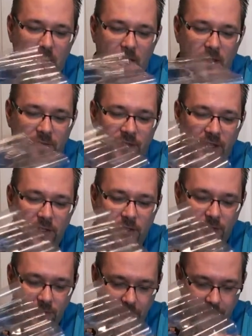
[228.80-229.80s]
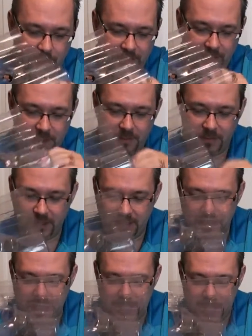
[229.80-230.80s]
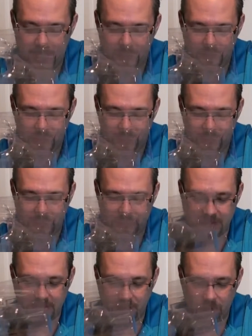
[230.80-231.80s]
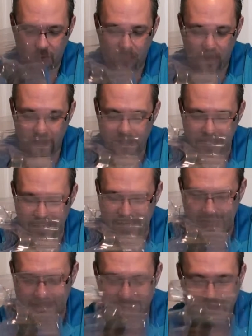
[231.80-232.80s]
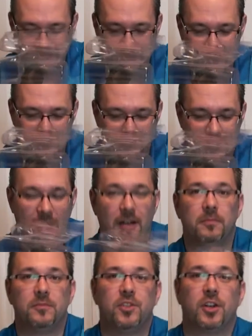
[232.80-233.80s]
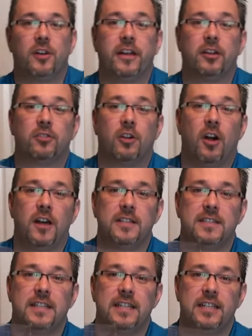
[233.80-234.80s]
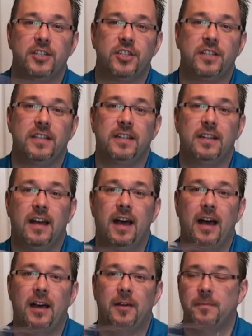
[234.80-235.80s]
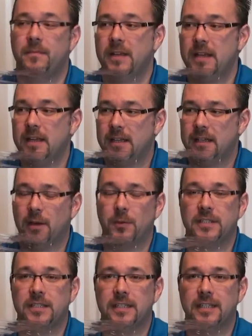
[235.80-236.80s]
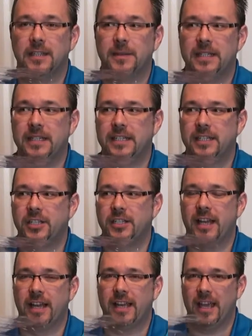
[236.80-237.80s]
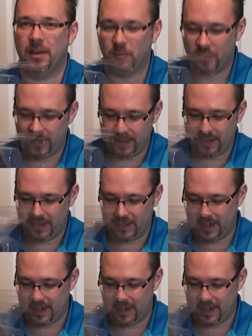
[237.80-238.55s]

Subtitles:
The figures do appear to be of about the same quality as the Charing Cross edition. That was the limited edition that came with